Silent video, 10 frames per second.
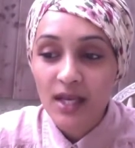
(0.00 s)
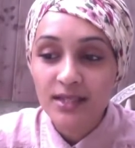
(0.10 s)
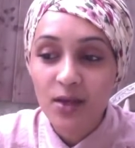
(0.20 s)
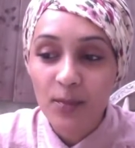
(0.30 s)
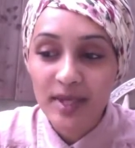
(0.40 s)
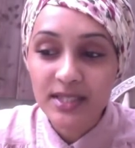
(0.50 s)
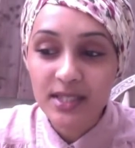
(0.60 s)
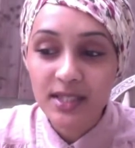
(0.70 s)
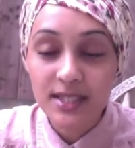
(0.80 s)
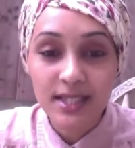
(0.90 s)
So
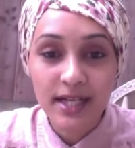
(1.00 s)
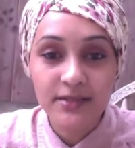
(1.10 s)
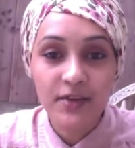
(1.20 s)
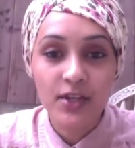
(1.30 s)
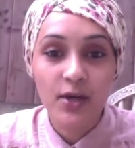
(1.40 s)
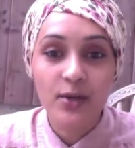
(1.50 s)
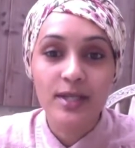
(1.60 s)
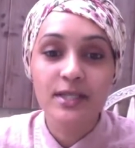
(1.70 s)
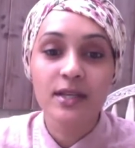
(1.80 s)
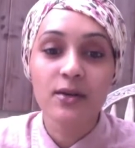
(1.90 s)
basically today's video
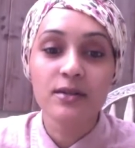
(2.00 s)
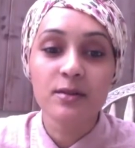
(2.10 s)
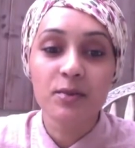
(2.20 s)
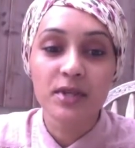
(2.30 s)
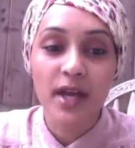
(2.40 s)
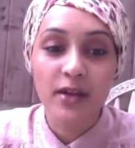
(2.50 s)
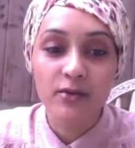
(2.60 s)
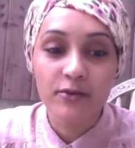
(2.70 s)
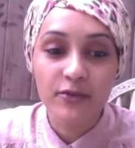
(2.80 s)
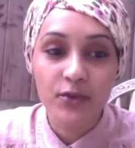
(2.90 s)
is going to be a
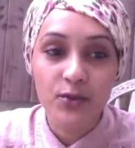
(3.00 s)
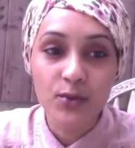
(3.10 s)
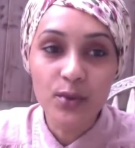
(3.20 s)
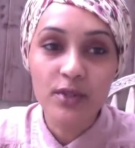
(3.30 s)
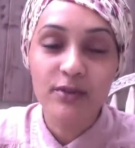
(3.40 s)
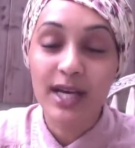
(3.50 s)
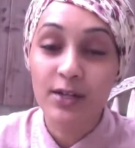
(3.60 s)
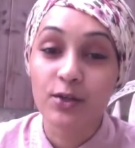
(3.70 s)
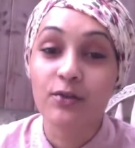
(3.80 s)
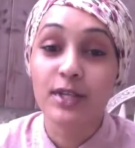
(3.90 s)
review, if you
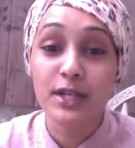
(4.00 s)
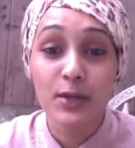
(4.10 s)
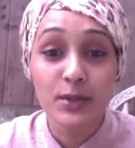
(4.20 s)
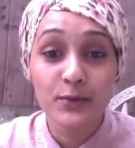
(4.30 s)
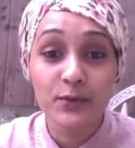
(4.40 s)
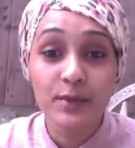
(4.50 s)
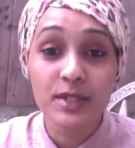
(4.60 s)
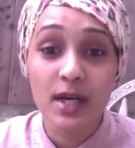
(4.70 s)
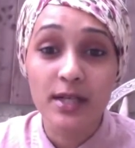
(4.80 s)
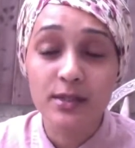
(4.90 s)
hadn't already noticed from the
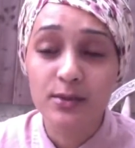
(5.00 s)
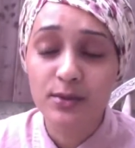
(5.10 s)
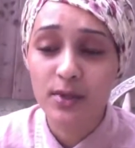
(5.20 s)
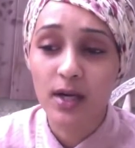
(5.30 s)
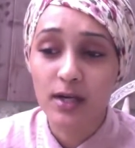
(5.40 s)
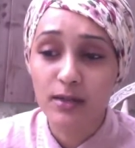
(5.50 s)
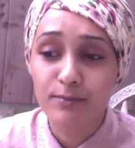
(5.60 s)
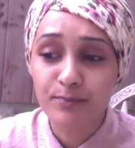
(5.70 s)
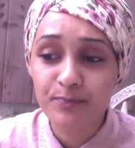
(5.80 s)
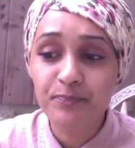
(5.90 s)
title,
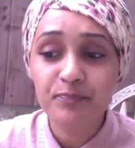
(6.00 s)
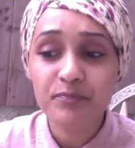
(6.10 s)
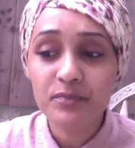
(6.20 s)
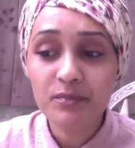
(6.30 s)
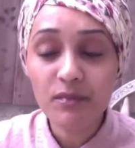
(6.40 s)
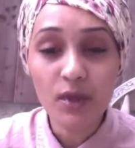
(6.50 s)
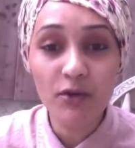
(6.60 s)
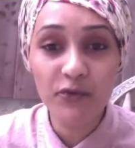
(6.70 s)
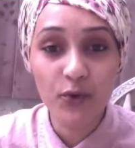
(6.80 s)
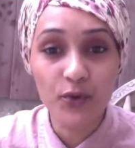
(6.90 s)

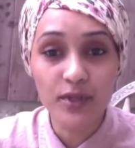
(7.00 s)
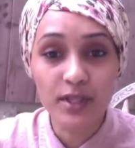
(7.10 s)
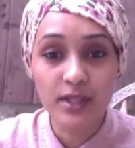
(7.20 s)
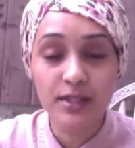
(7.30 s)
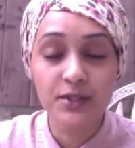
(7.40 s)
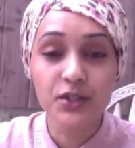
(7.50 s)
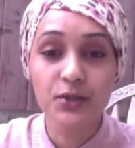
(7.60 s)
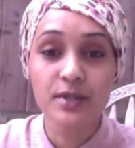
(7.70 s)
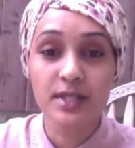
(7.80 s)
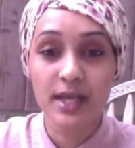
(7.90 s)
for the
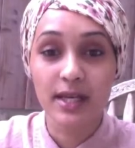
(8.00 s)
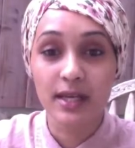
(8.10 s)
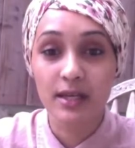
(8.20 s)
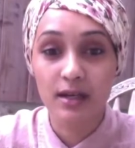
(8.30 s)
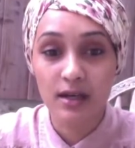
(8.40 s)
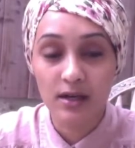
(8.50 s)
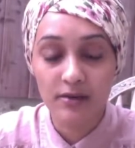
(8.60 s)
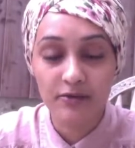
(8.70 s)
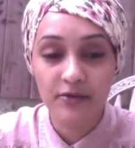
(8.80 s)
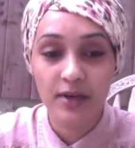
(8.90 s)
Tuesday in
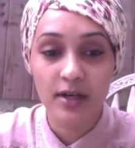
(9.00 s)
Love